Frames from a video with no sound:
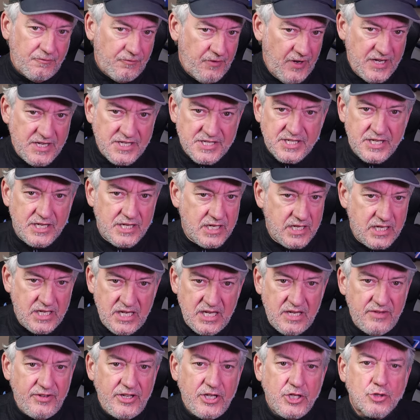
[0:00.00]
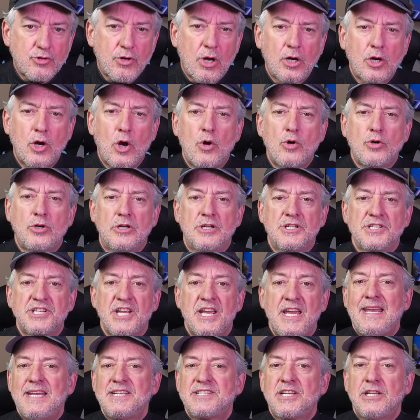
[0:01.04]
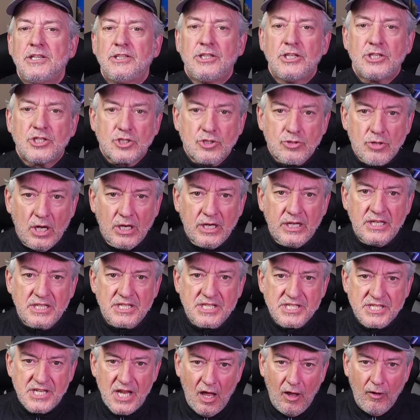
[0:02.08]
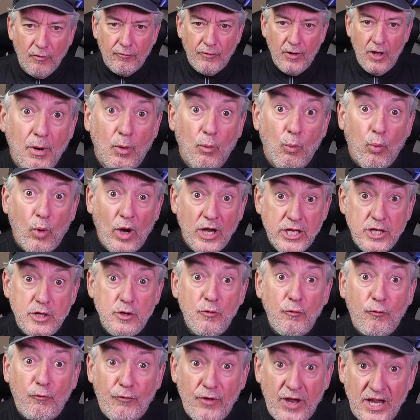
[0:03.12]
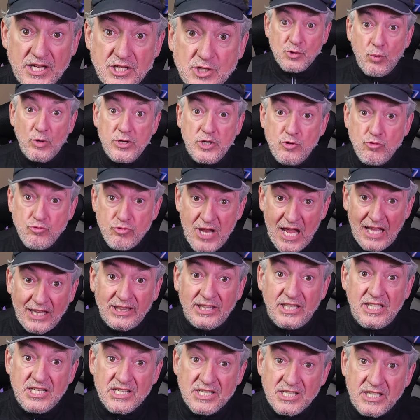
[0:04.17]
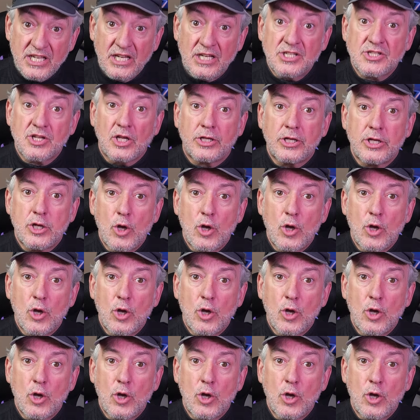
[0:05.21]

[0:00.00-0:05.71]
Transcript: facing EV truck owners isn't the truck itself, but what you face when you get these things on